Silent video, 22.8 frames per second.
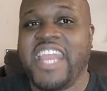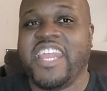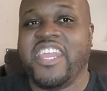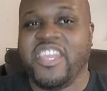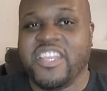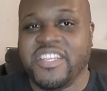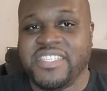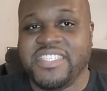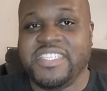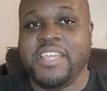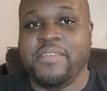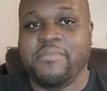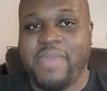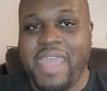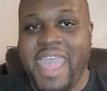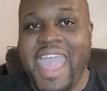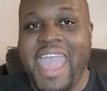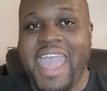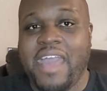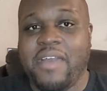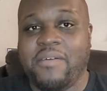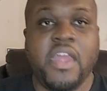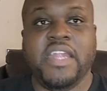of your Zip
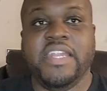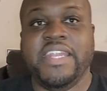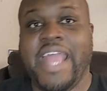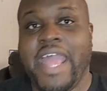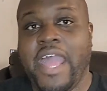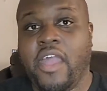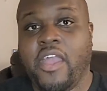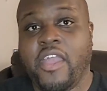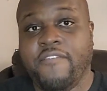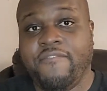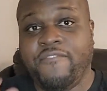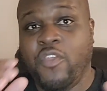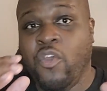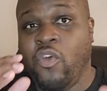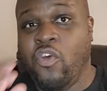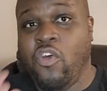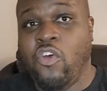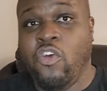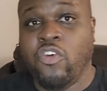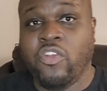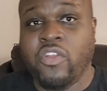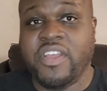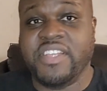app. Now, if your
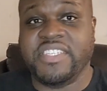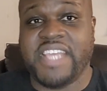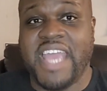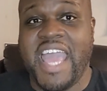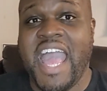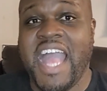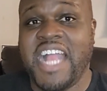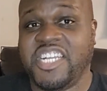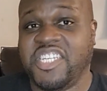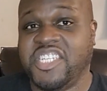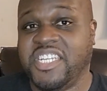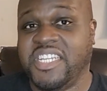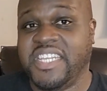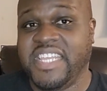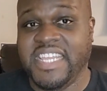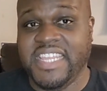order is actually